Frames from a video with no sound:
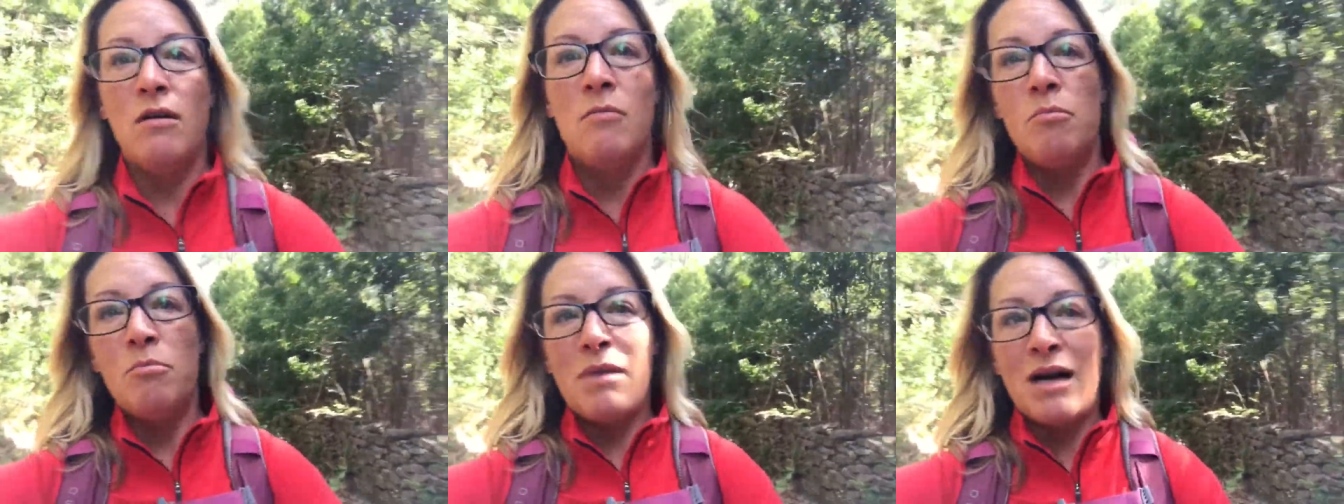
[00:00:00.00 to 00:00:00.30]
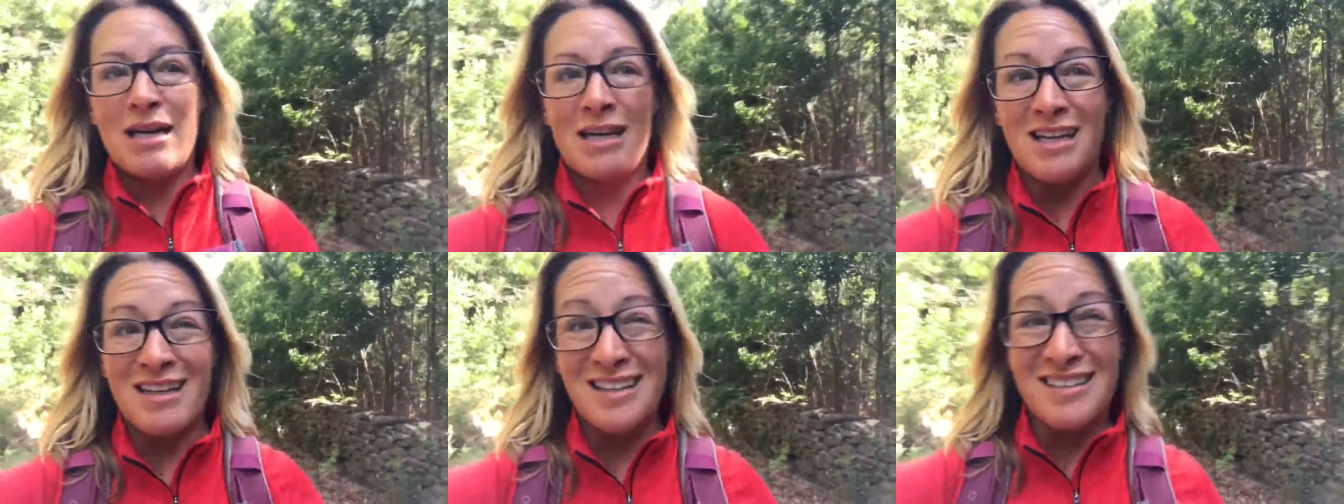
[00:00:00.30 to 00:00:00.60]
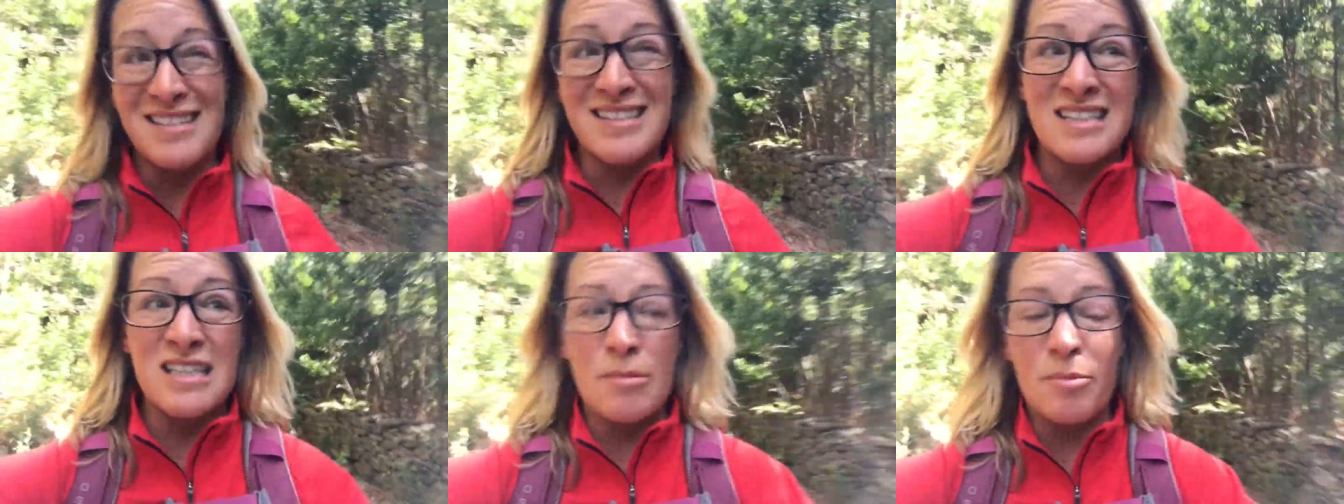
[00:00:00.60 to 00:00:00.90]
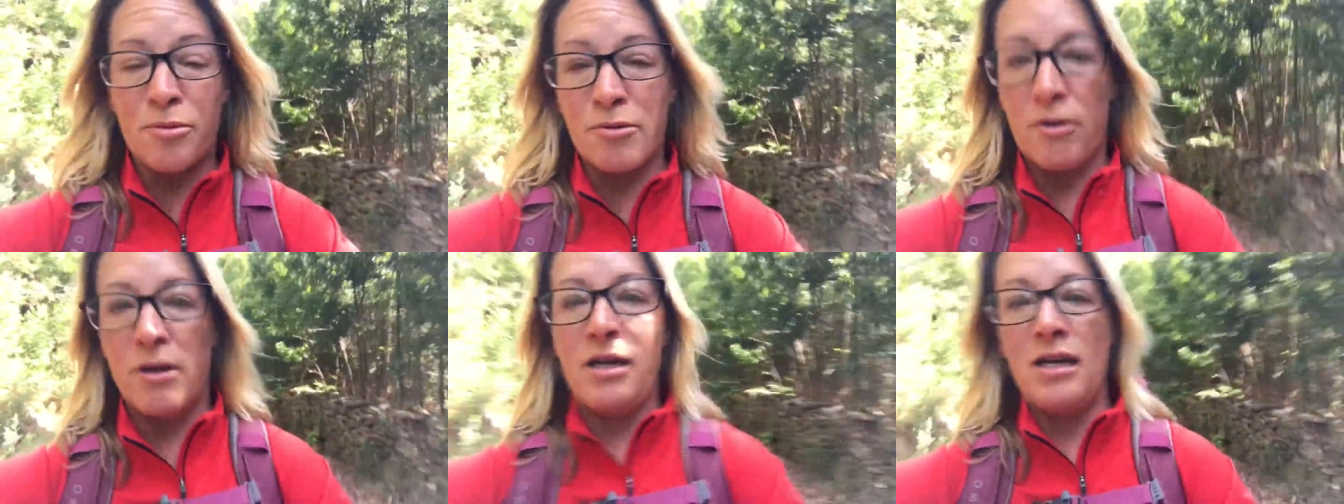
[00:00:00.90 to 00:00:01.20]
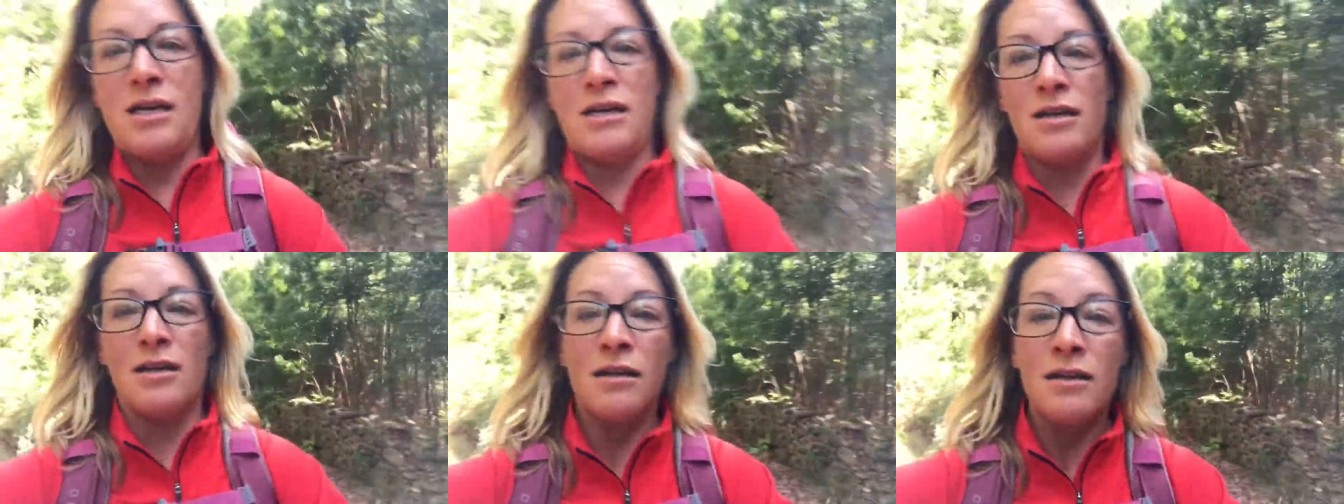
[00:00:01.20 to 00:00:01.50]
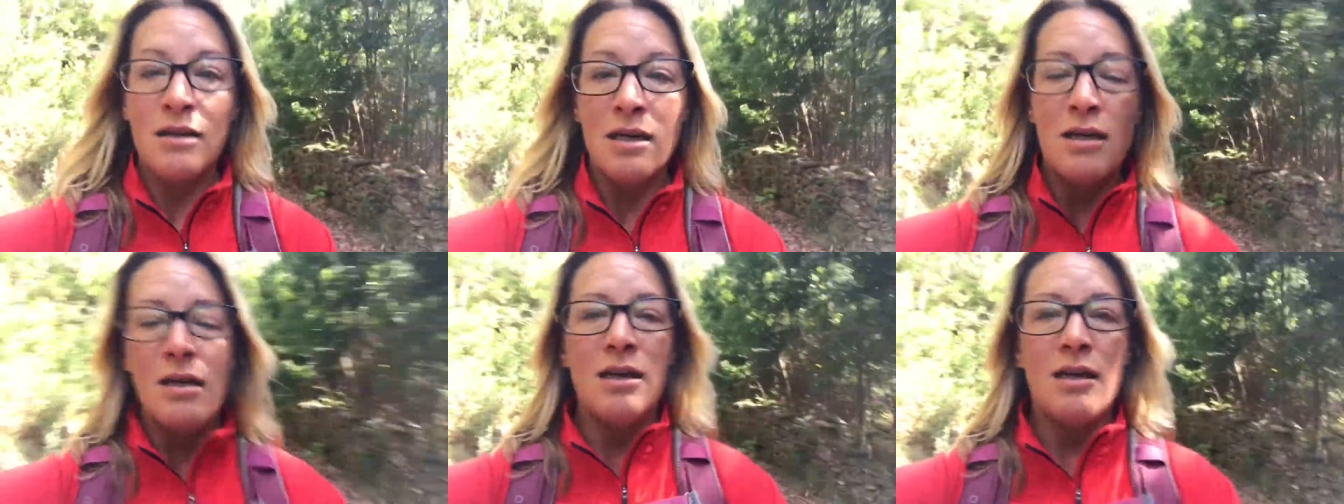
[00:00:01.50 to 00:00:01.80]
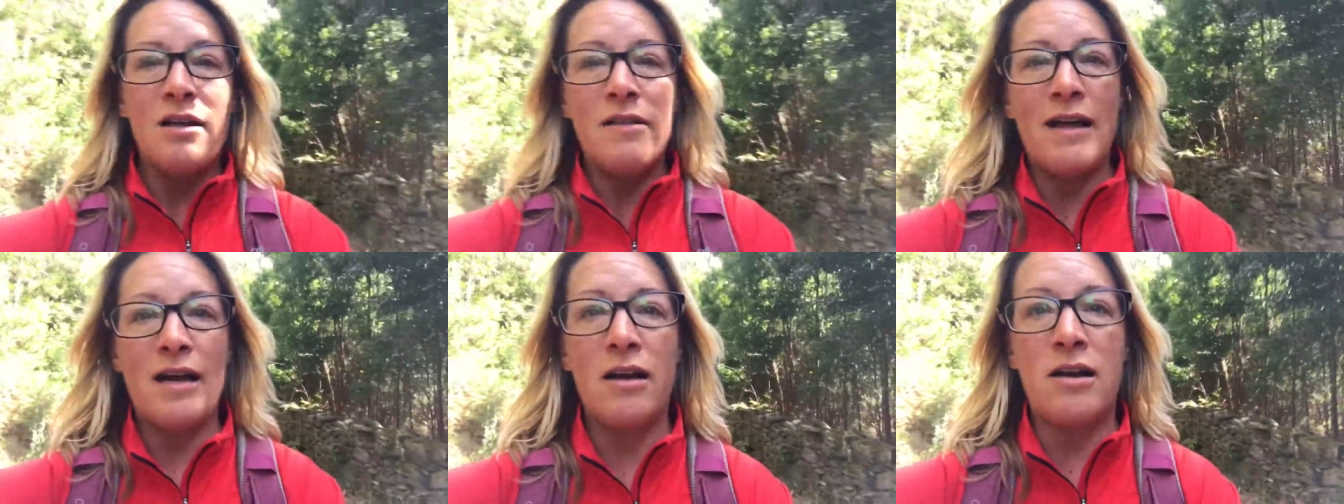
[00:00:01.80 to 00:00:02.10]
muddy and slippery, and
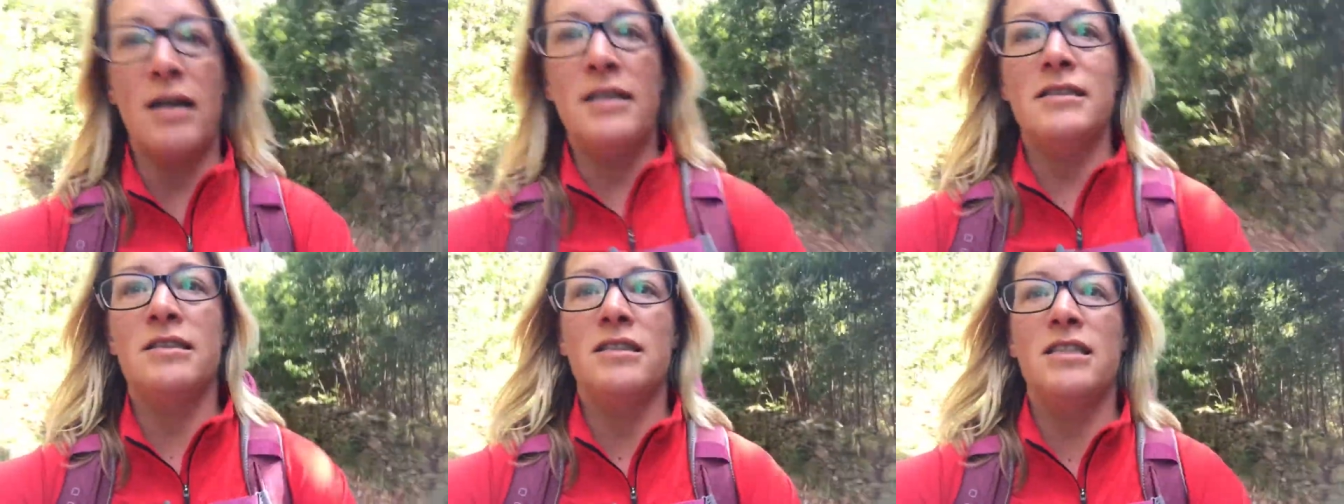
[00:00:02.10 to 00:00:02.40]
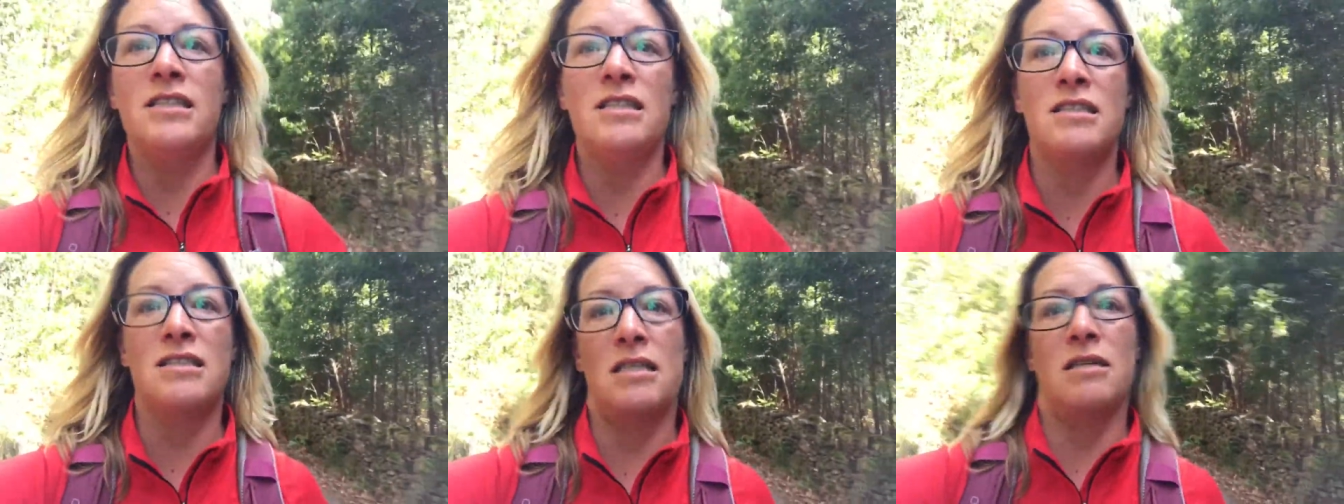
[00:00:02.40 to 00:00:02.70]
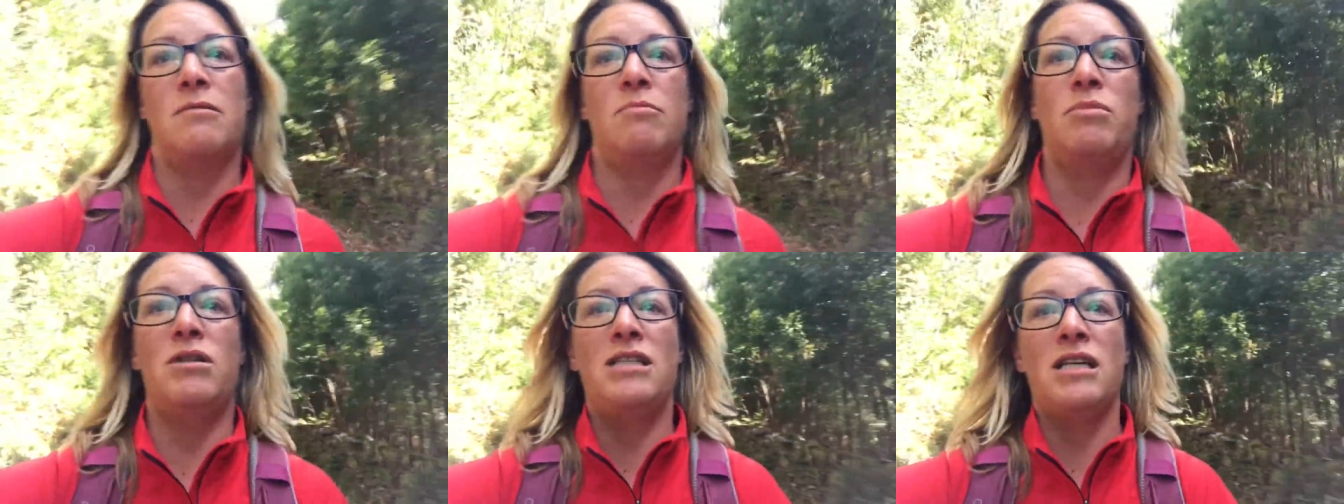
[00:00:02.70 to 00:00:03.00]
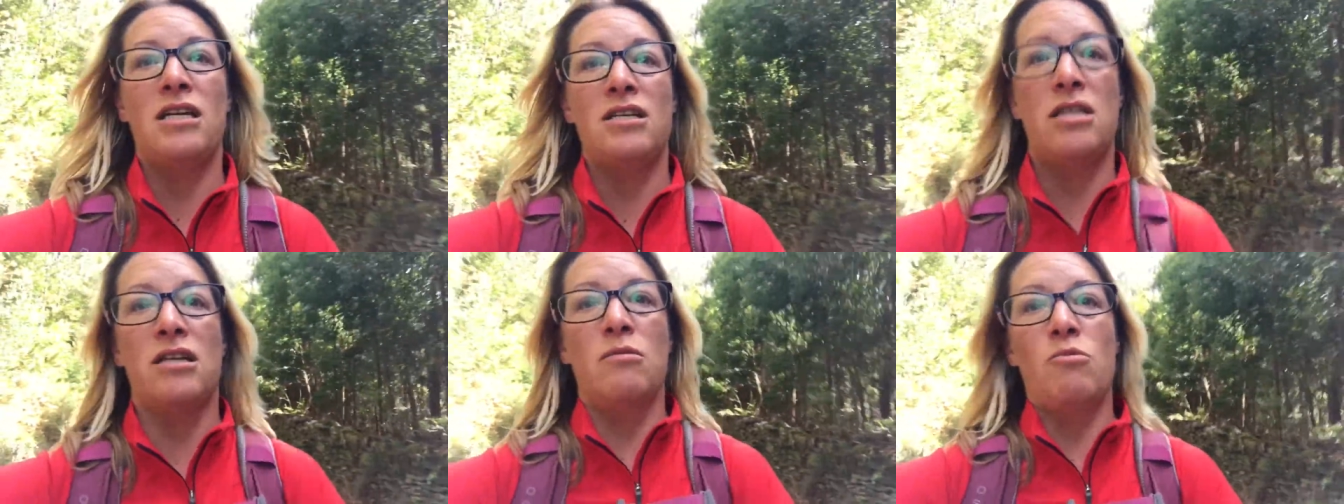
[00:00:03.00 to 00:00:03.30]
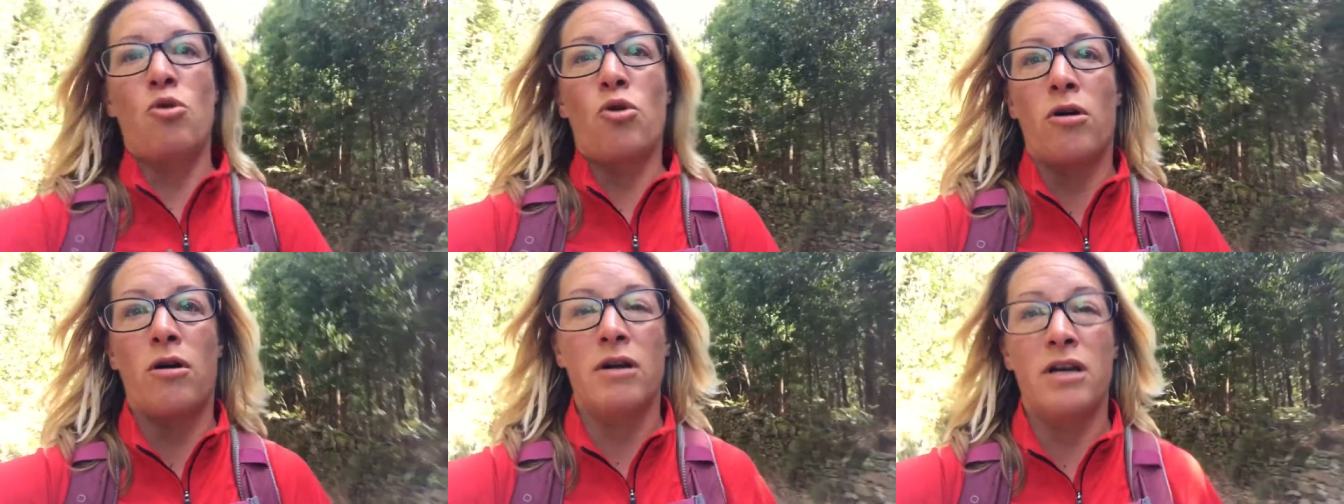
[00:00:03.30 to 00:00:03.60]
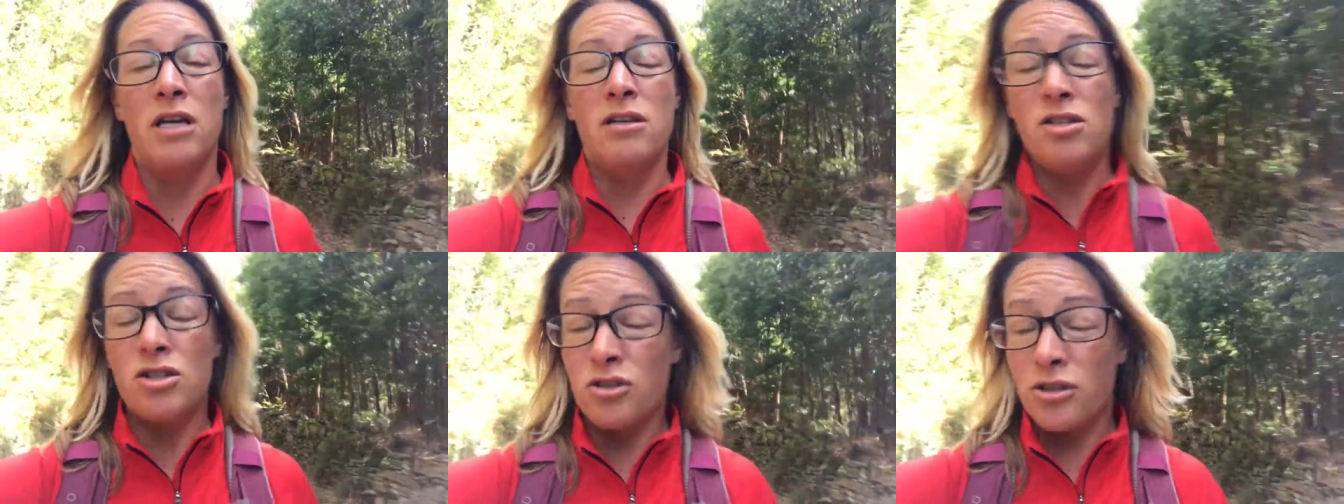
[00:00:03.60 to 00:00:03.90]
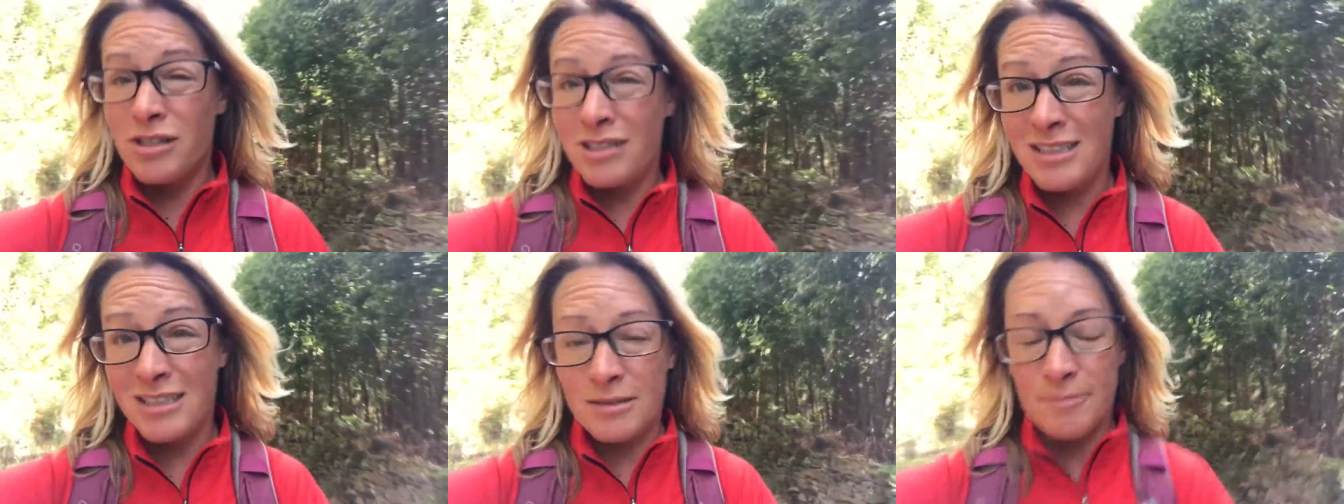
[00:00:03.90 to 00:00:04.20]
that causes potentially more
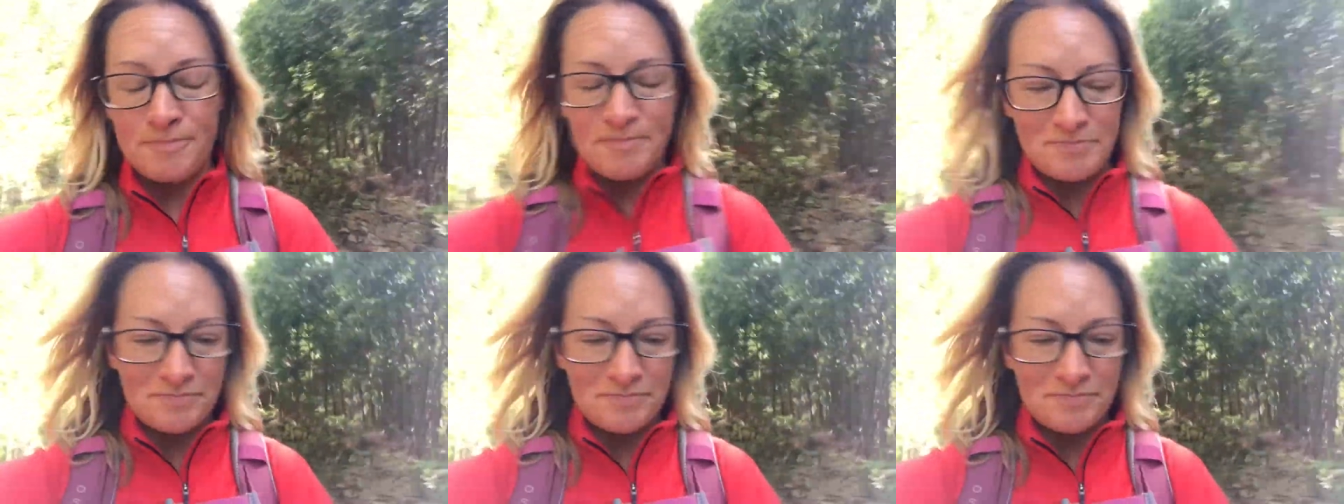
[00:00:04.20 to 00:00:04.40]
injuries.